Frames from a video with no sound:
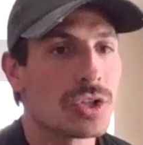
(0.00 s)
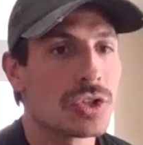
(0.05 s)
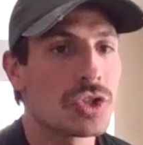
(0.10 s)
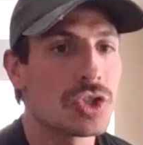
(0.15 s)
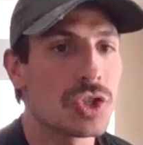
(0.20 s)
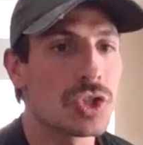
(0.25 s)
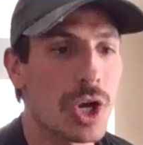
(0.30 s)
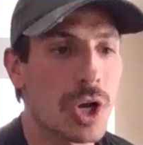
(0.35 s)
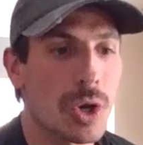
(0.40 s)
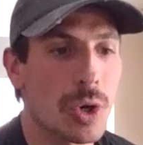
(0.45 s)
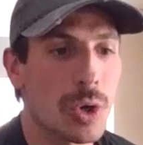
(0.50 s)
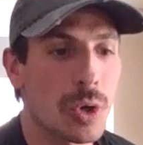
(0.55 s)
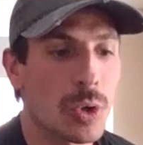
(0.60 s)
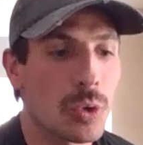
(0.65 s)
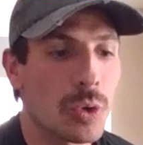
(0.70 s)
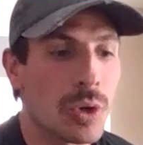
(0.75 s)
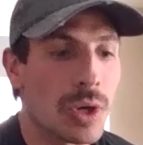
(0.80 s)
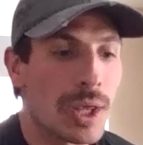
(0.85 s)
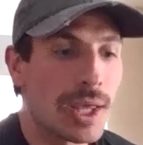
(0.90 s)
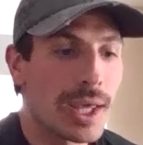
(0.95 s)

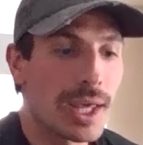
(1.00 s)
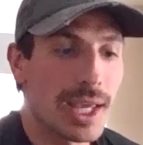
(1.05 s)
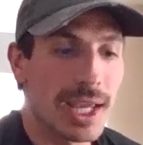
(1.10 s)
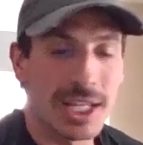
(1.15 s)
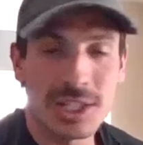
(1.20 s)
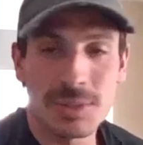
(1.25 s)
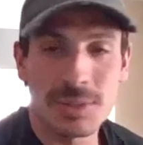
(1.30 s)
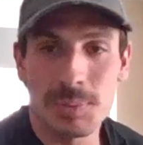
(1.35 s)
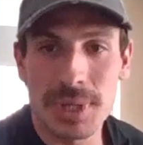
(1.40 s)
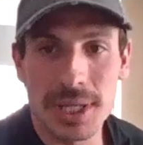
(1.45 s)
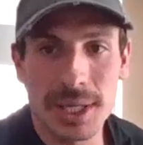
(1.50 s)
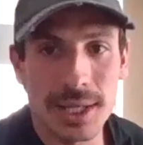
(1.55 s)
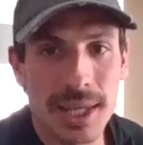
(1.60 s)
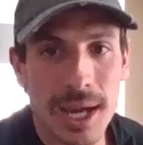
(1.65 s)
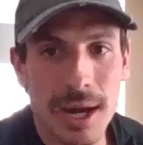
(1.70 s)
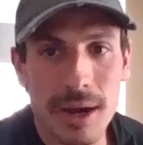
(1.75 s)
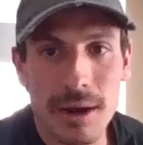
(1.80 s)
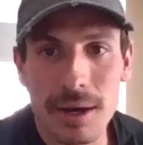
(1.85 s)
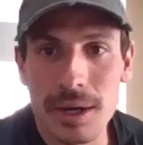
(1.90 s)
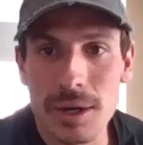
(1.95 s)
So it's being
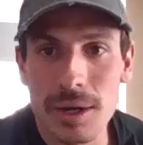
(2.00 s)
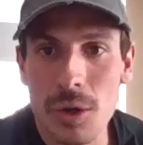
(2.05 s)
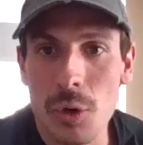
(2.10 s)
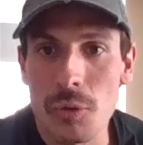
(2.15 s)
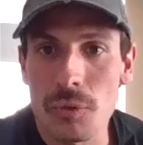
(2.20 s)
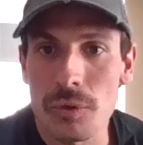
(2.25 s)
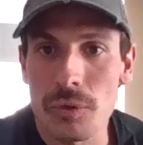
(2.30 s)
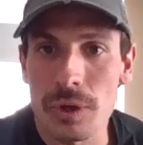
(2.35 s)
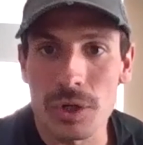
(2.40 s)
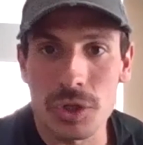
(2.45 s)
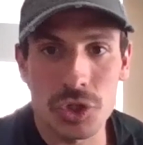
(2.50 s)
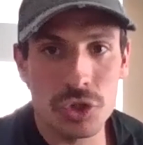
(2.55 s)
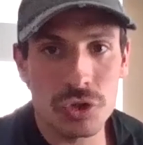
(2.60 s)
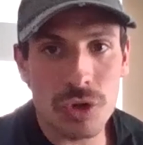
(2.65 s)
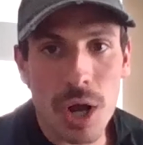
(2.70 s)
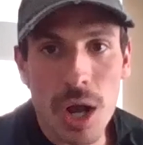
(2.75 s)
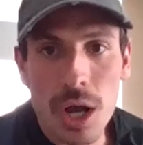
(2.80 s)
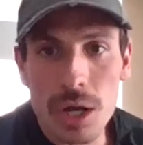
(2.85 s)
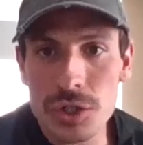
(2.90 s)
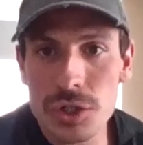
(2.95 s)
carried over
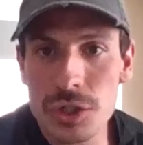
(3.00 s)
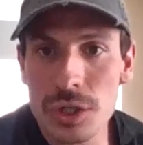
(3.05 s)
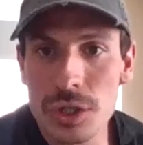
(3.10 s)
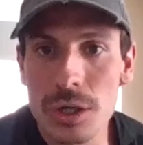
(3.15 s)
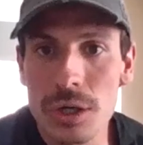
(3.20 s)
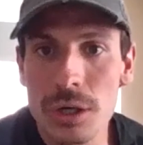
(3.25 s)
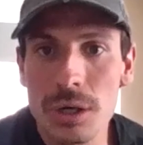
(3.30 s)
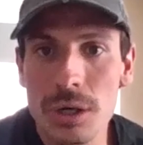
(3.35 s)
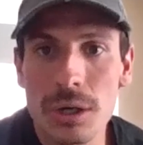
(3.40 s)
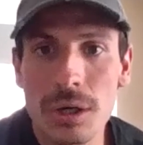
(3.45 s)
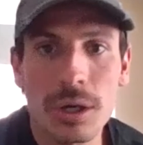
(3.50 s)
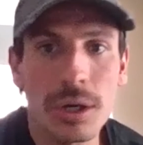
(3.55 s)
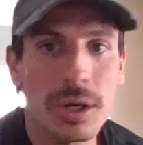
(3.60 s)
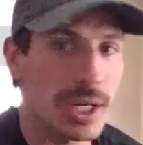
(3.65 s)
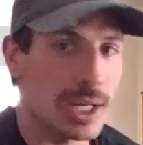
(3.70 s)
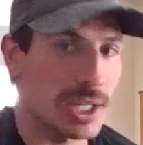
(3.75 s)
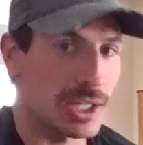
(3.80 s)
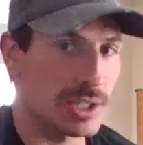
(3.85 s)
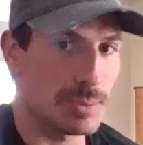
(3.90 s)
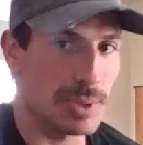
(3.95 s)
structure.
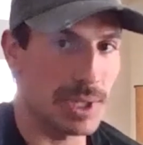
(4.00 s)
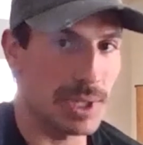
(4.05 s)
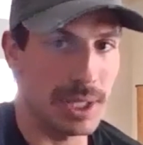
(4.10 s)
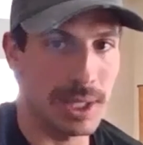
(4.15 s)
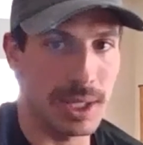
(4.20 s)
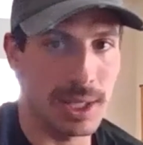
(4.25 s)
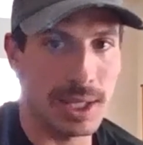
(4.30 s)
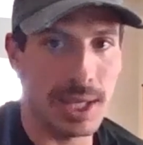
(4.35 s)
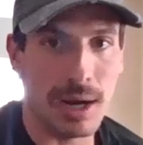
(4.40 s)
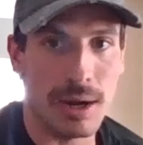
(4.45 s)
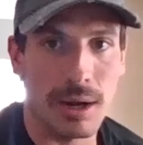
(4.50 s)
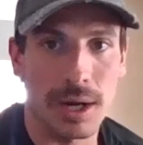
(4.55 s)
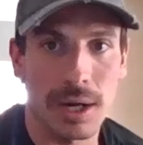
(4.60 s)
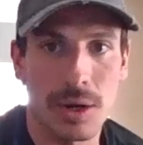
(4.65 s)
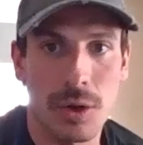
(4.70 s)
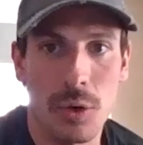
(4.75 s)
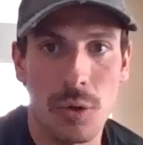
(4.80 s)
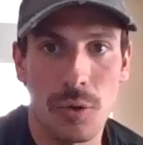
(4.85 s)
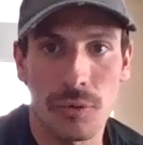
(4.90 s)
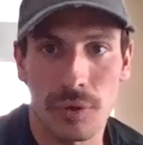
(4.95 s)
It's being carried
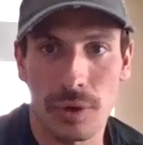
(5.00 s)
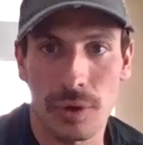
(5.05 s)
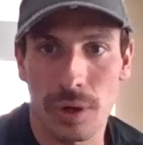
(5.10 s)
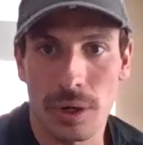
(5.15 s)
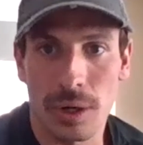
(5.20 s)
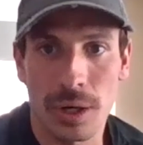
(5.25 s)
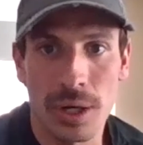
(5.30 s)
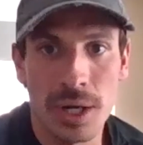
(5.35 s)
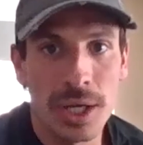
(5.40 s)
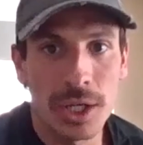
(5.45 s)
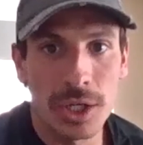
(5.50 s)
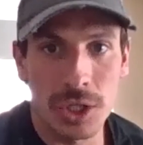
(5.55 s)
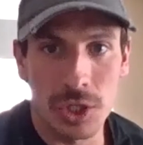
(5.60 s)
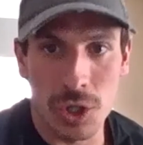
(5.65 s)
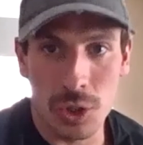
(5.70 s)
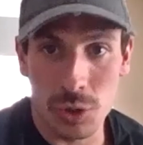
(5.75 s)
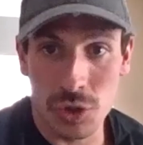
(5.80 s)
over, you know,